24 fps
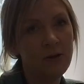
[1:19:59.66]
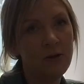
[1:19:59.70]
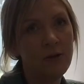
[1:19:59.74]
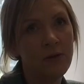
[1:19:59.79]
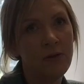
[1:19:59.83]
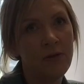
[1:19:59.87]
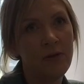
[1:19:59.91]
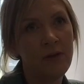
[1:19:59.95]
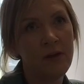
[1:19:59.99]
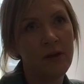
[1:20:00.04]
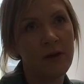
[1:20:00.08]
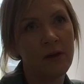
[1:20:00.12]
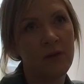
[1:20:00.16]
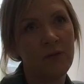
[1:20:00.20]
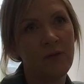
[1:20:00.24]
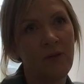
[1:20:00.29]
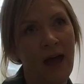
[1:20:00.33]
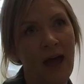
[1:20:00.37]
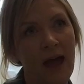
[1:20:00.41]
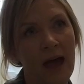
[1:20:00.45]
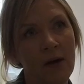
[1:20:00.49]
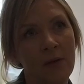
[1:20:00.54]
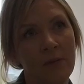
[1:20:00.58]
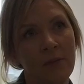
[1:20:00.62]
And you think of
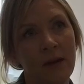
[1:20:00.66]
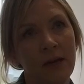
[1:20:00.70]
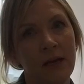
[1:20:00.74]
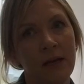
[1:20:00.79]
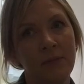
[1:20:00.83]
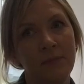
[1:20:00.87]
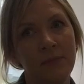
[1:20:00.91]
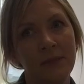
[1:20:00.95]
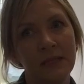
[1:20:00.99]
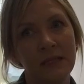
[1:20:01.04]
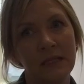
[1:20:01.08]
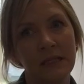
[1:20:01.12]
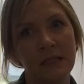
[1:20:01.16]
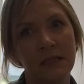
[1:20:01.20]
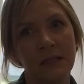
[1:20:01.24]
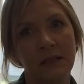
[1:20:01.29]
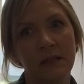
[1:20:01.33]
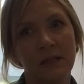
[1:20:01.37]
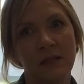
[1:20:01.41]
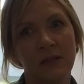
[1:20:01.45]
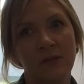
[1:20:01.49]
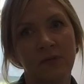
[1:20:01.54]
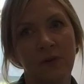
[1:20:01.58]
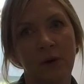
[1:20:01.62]
how many
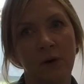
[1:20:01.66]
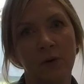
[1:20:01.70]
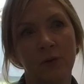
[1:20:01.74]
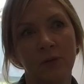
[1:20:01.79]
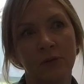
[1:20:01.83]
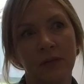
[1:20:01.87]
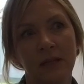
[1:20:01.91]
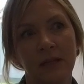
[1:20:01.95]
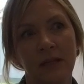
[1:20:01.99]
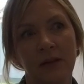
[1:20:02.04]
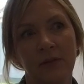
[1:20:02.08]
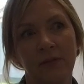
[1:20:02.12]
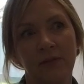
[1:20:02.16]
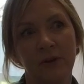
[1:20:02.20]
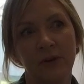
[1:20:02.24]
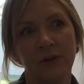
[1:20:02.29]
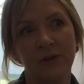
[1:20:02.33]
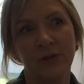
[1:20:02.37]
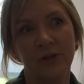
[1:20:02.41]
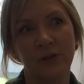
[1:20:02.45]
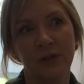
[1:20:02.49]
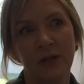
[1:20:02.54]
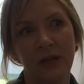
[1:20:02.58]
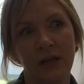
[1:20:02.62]
businesses fold in their
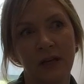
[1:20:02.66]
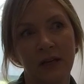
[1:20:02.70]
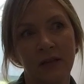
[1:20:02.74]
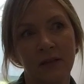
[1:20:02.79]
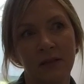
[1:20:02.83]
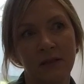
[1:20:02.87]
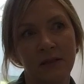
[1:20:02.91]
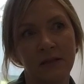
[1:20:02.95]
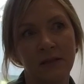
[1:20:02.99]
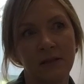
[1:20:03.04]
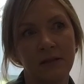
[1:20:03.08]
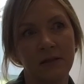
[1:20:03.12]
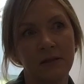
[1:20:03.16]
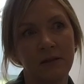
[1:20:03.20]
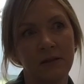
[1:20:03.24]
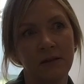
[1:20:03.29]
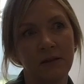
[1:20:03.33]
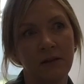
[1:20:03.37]
first 2 years